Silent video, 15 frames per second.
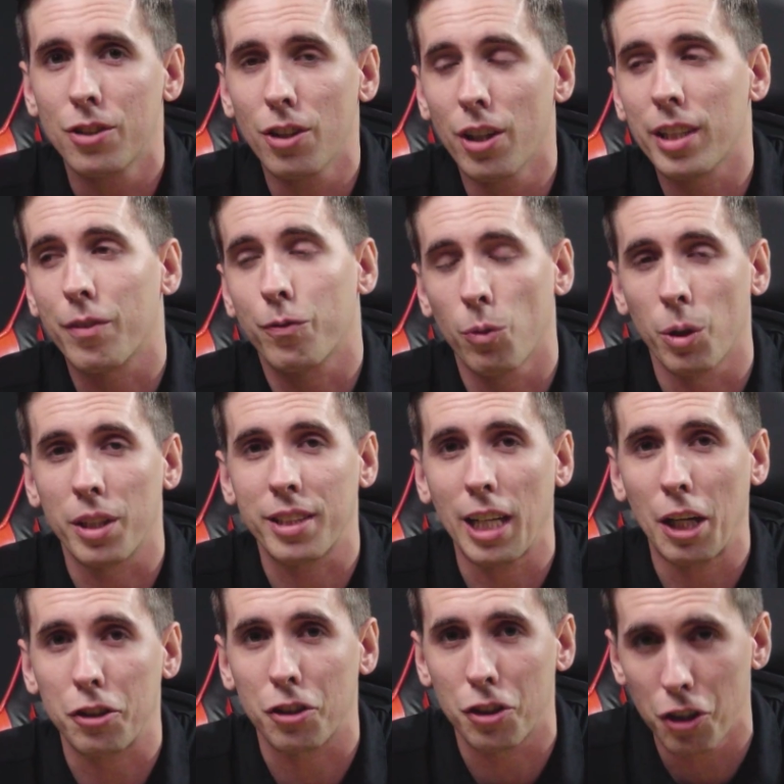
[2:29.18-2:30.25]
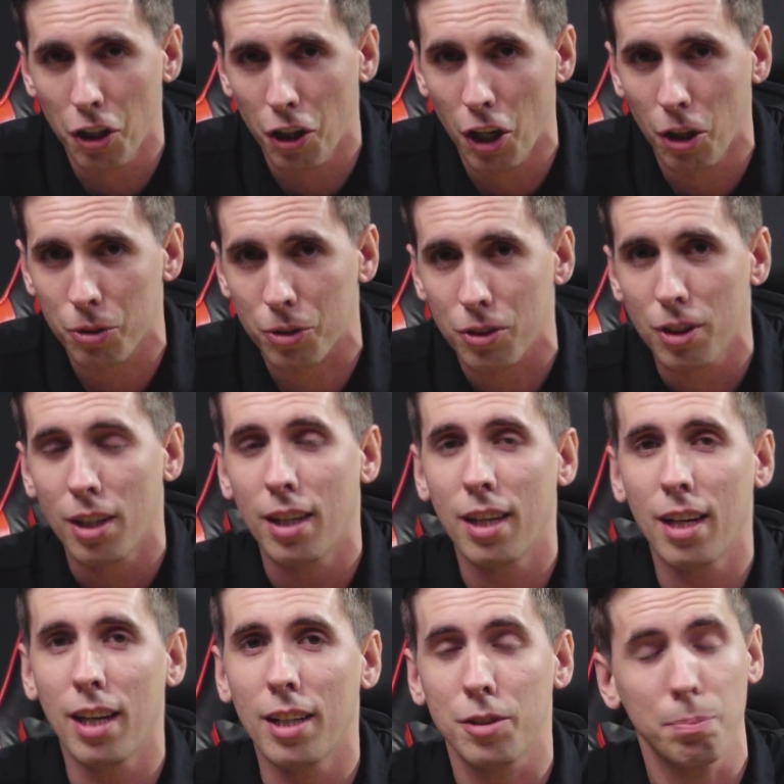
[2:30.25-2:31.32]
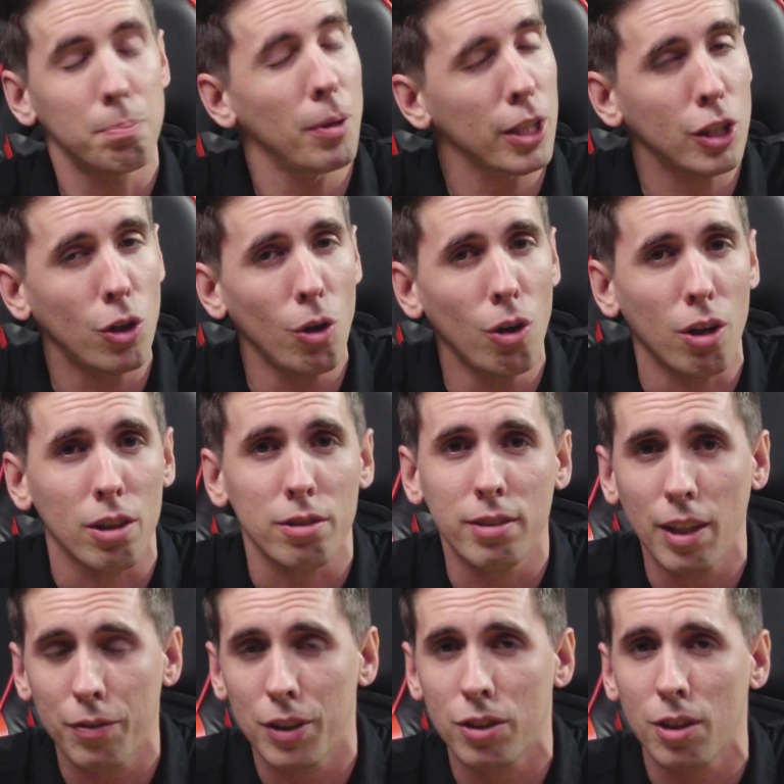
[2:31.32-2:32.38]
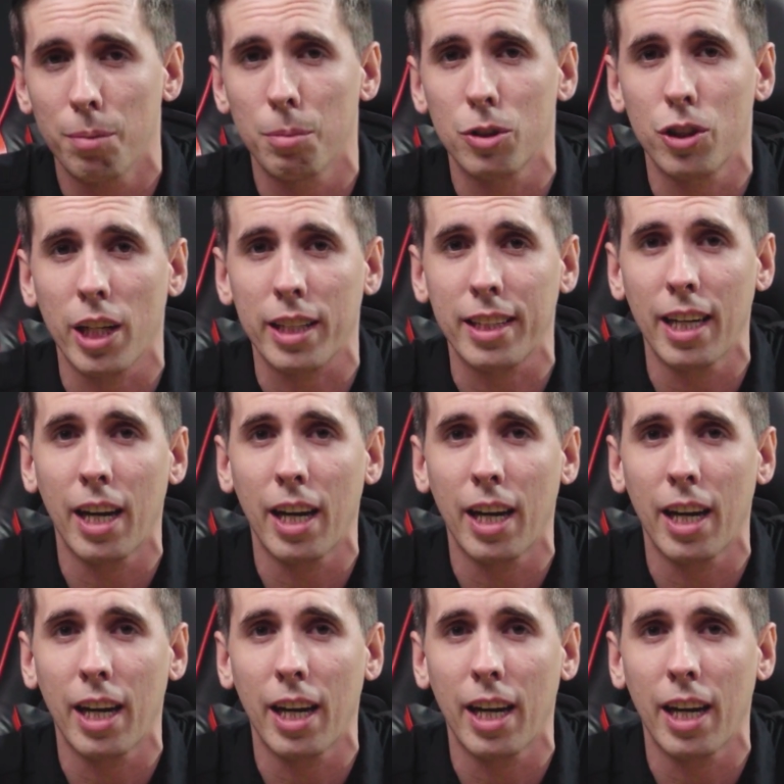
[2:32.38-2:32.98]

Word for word: Starting at 40,000 euros, it's pretty cool. Definitely something to check